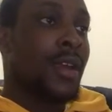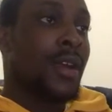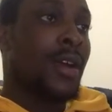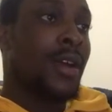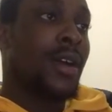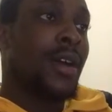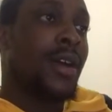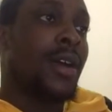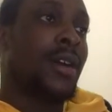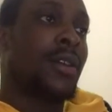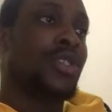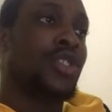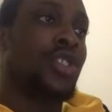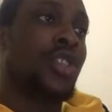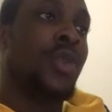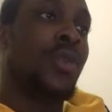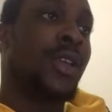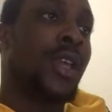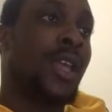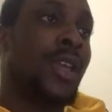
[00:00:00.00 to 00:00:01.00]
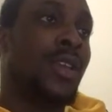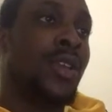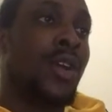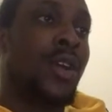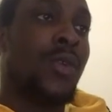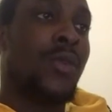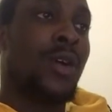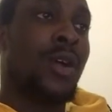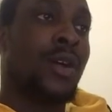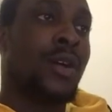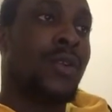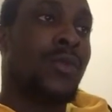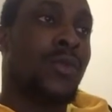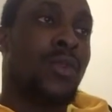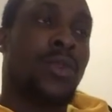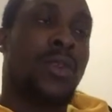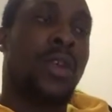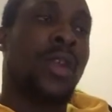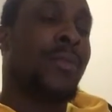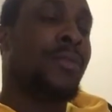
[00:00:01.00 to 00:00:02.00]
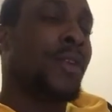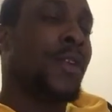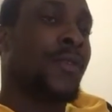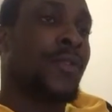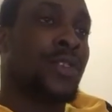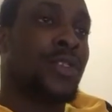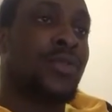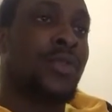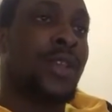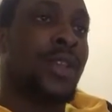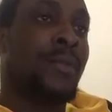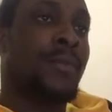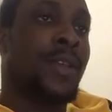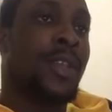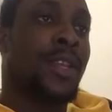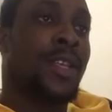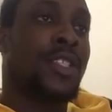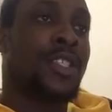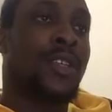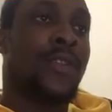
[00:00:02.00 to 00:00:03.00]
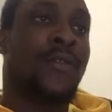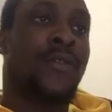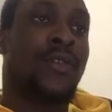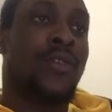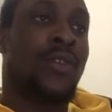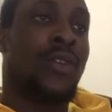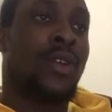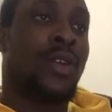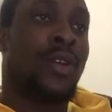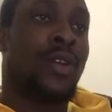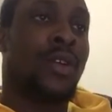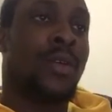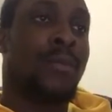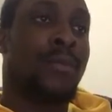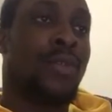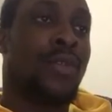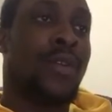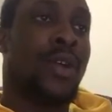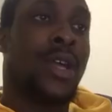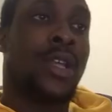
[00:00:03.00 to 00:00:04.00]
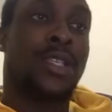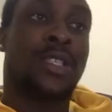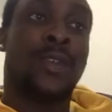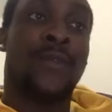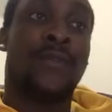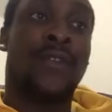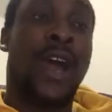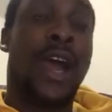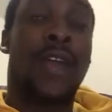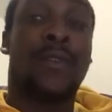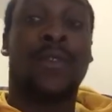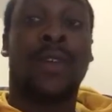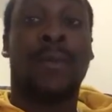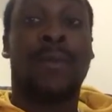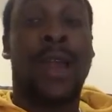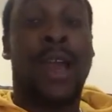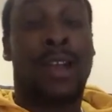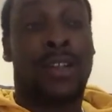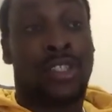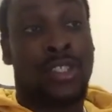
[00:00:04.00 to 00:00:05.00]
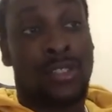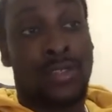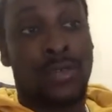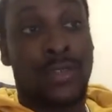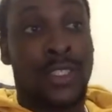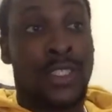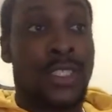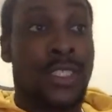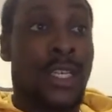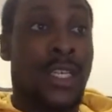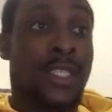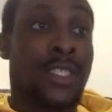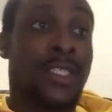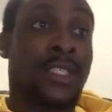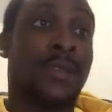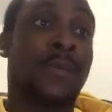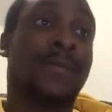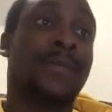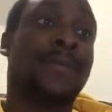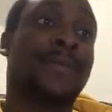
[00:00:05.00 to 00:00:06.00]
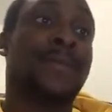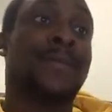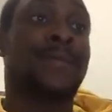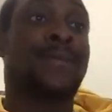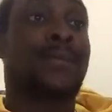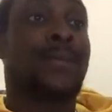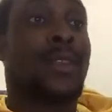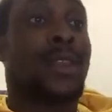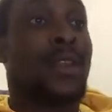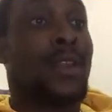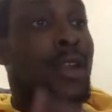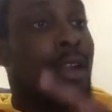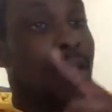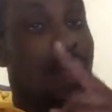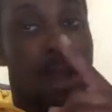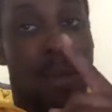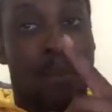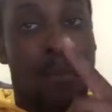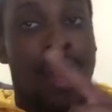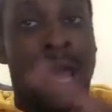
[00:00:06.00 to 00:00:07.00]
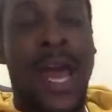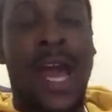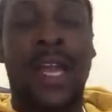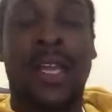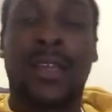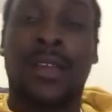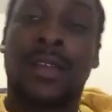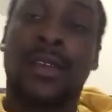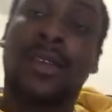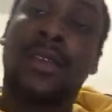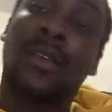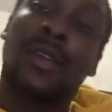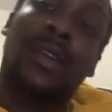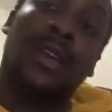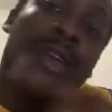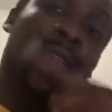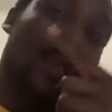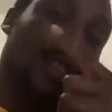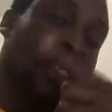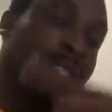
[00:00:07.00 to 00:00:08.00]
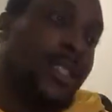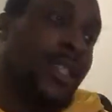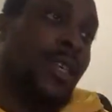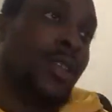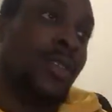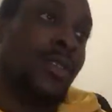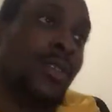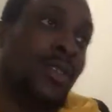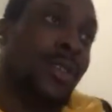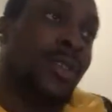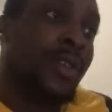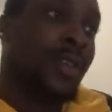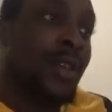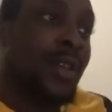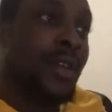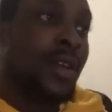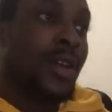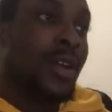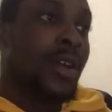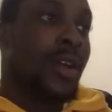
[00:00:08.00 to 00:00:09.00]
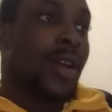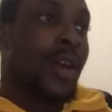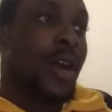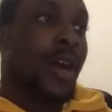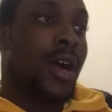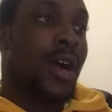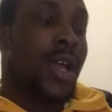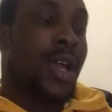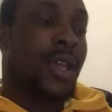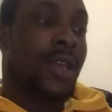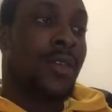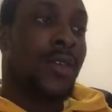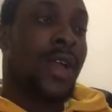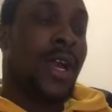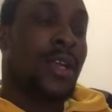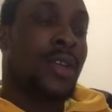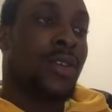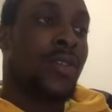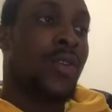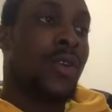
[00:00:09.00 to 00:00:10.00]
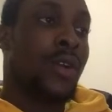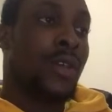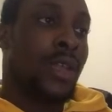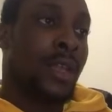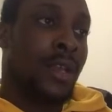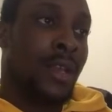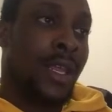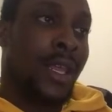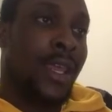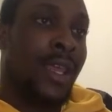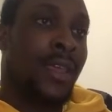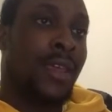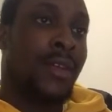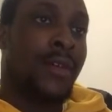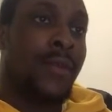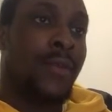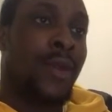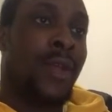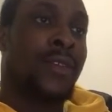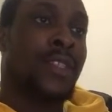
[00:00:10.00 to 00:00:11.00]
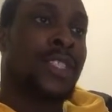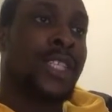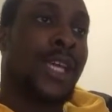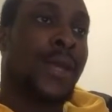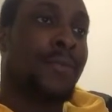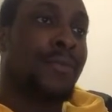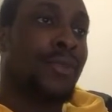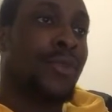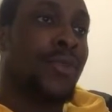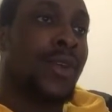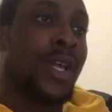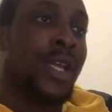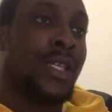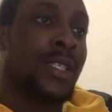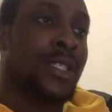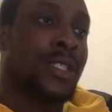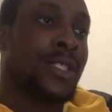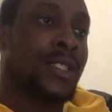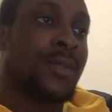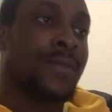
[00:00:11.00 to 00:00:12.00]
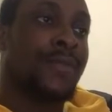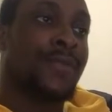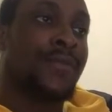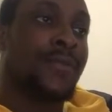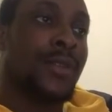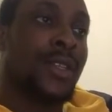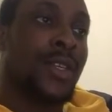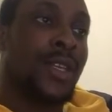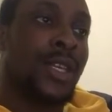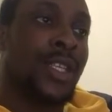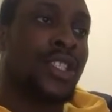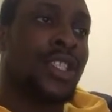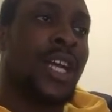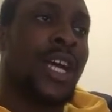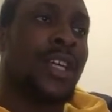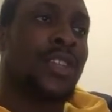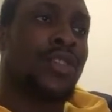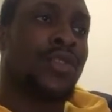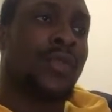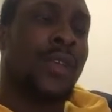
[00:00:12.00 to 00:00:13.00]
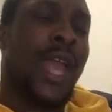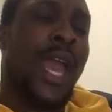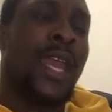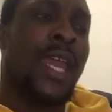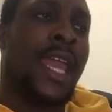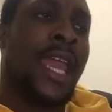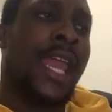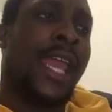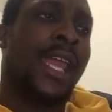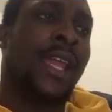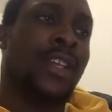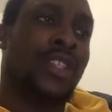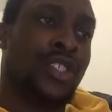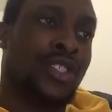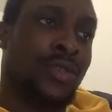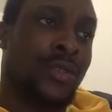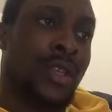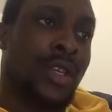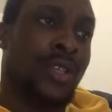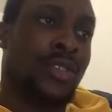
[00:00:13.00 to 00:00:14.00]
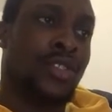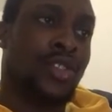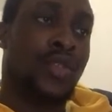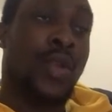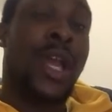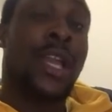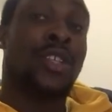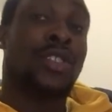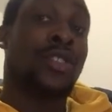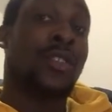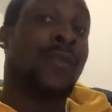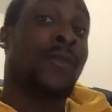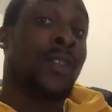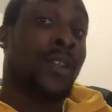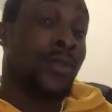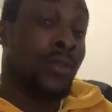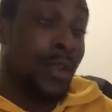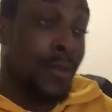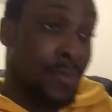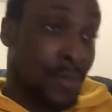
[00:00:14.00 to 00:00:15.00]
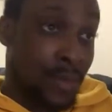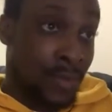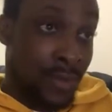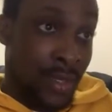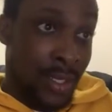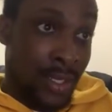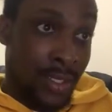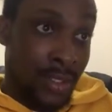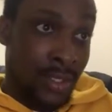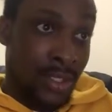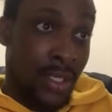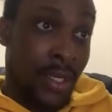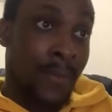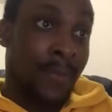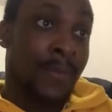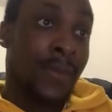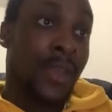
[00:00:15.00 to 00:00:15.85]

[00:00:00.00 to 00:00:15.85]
Joakim Noah only played for 20 minutes, 4 points, 5 rebounds, 2 assists. A block and a steal. And you got Courtney Lee with 10 points. He shot 3 out of 8 shooting, 2 out of 2 from the 3-point range.